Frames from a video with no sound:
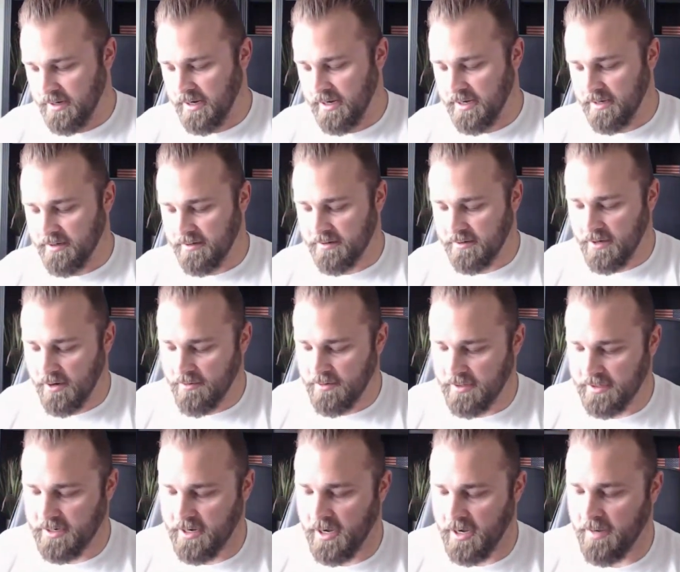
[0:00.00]
And go
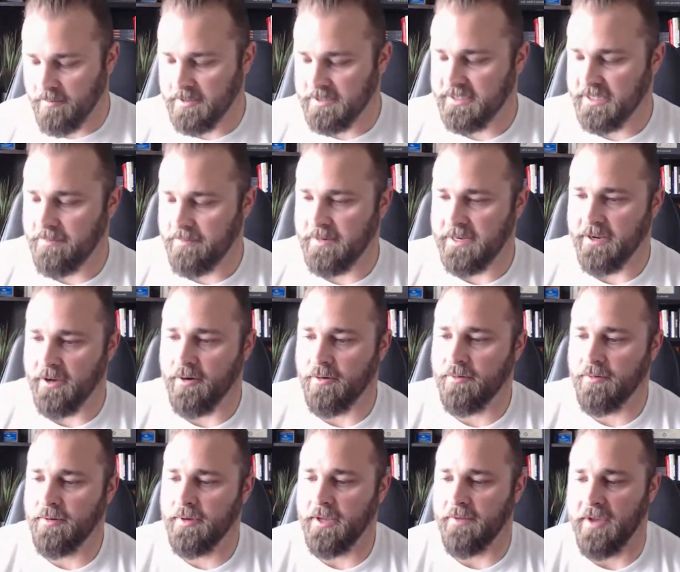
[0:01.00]
in the comments. Let me
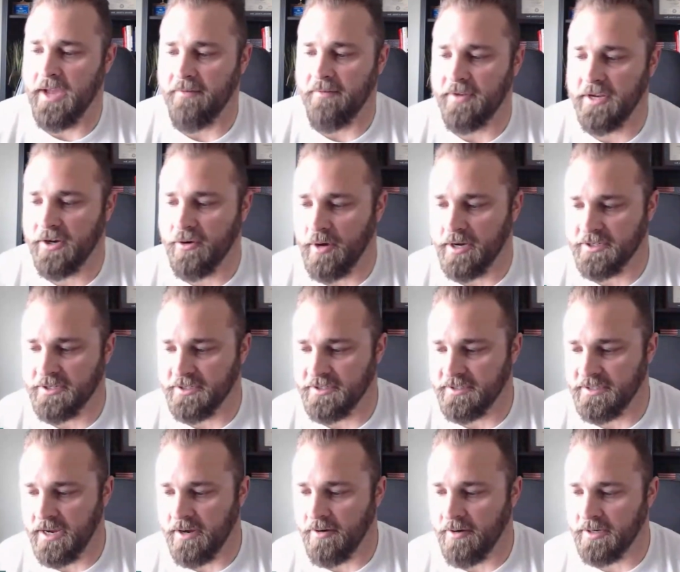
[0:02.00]
know if you have any
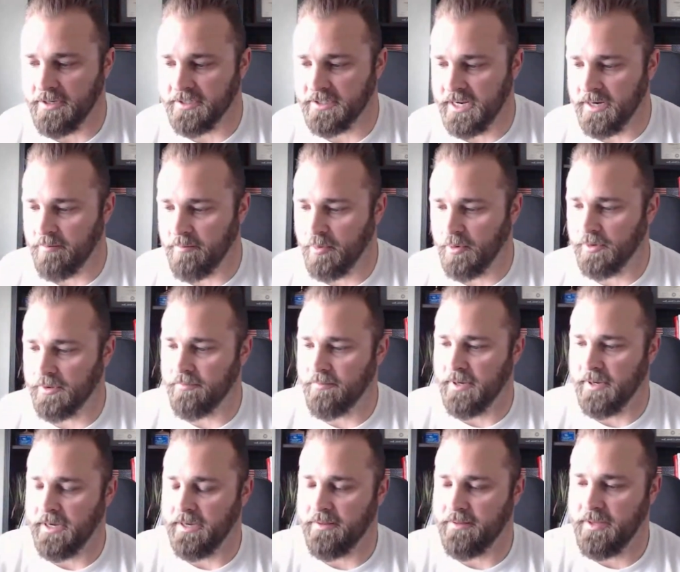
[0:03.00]
questions now. I just kind of pulled up
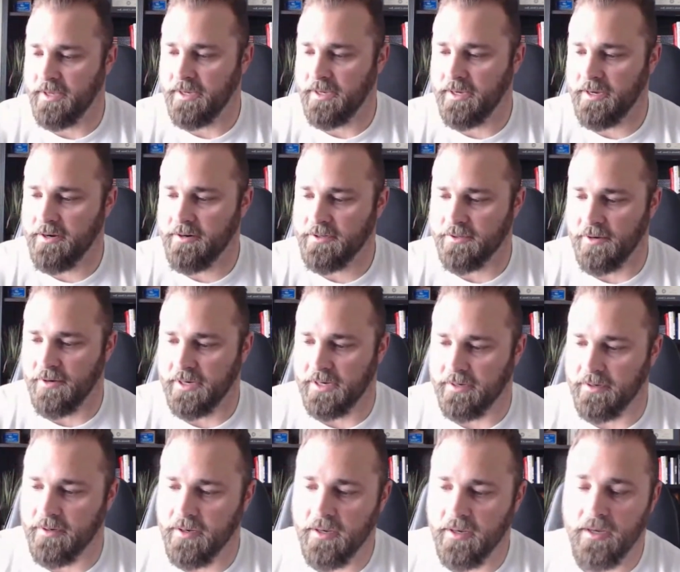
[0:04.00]
my thing here so I
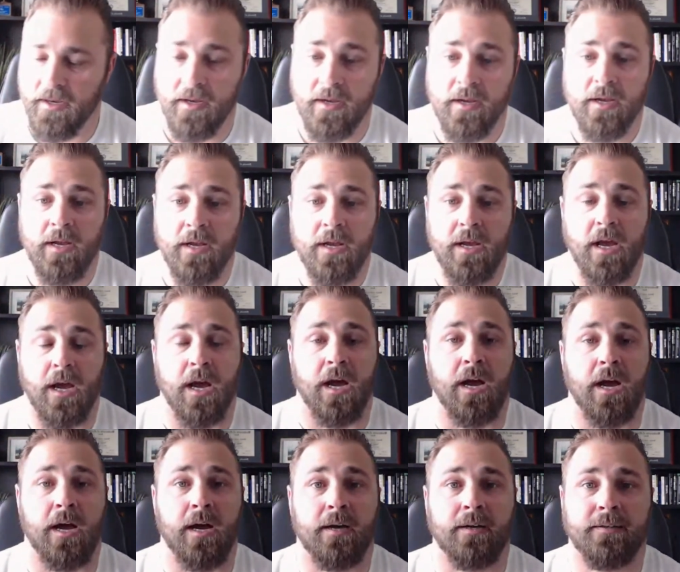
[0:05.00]
can
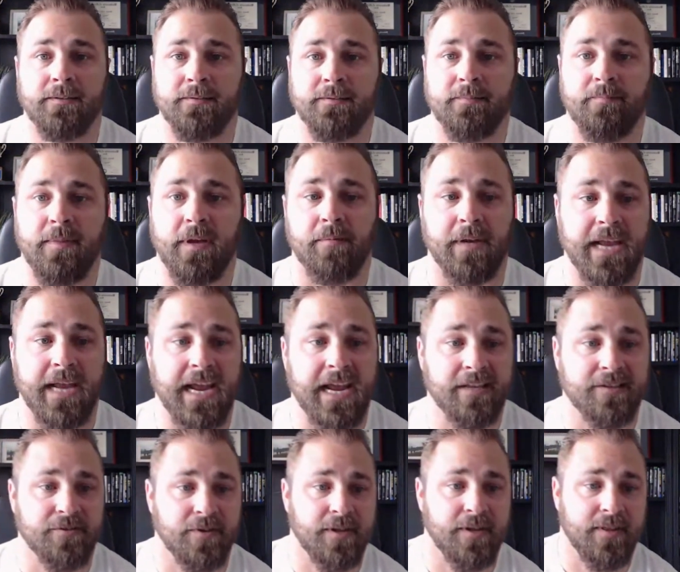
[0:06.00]
uh, be able to
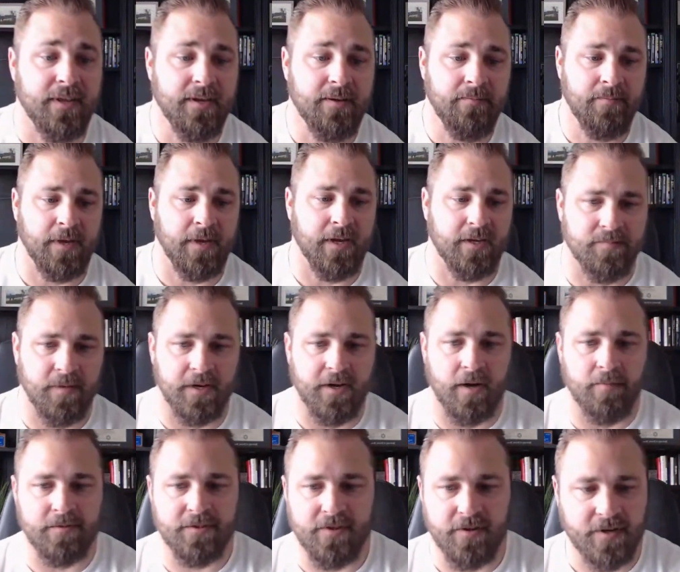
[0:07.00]
answer anything because my
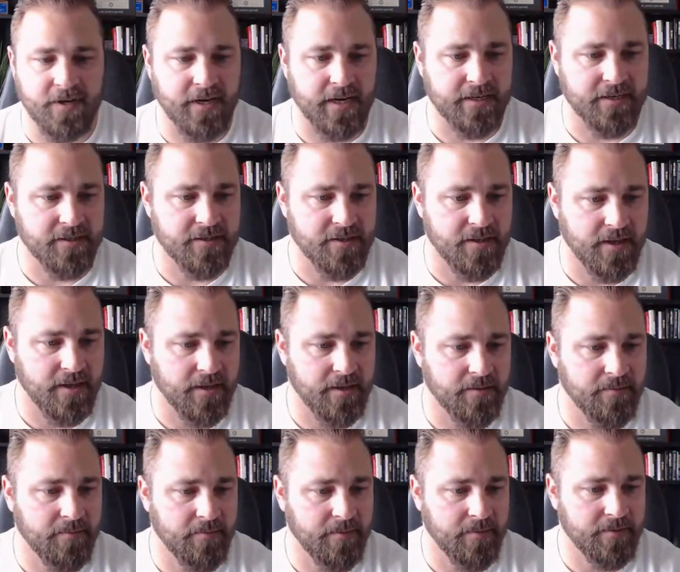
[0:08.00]
comments aren't connected to
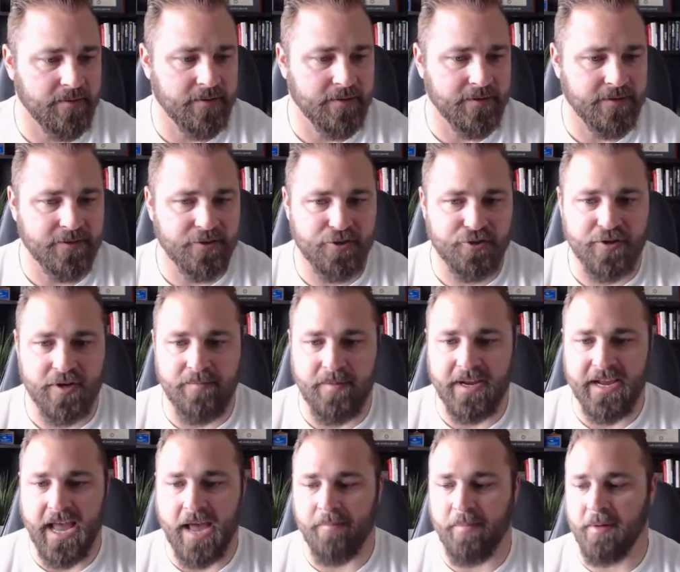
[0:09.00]
the
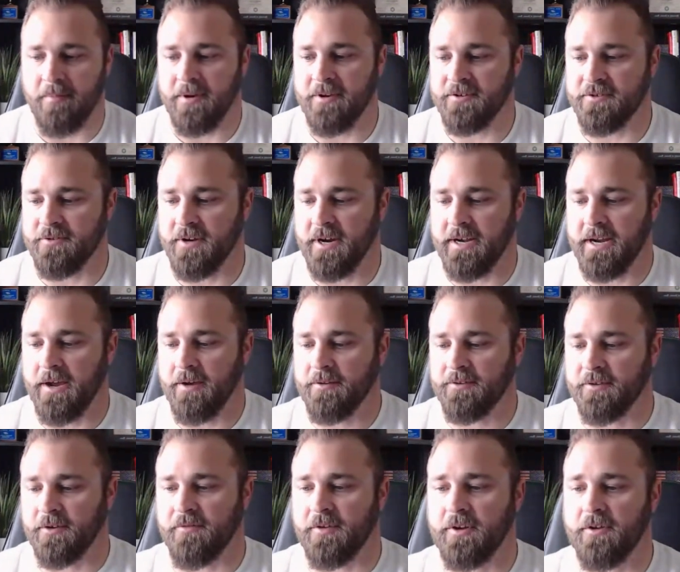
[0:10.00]
streaming app I'm using right now.
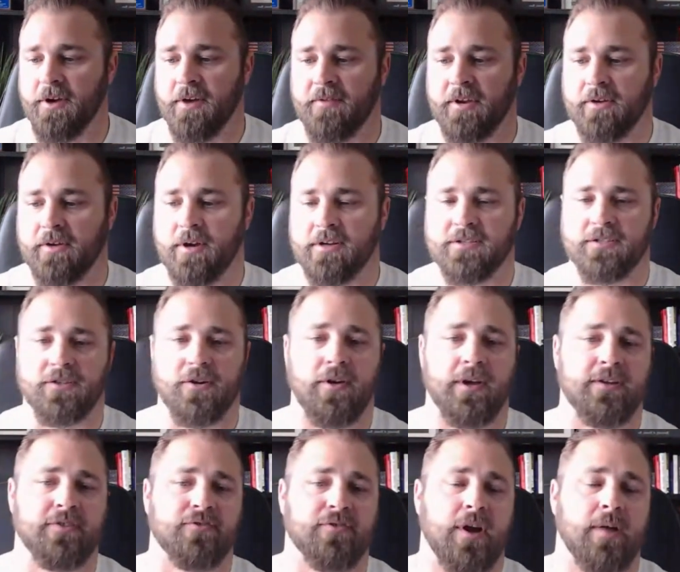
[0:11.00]
So if you do have any questions, go
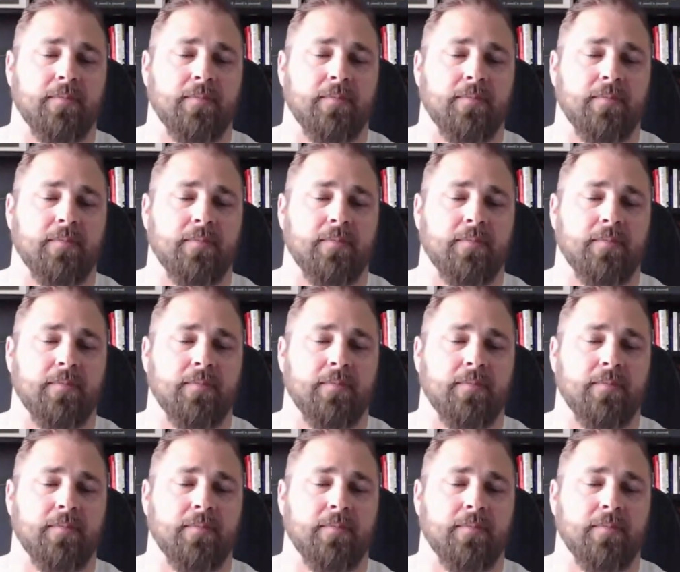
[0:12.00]
ahead and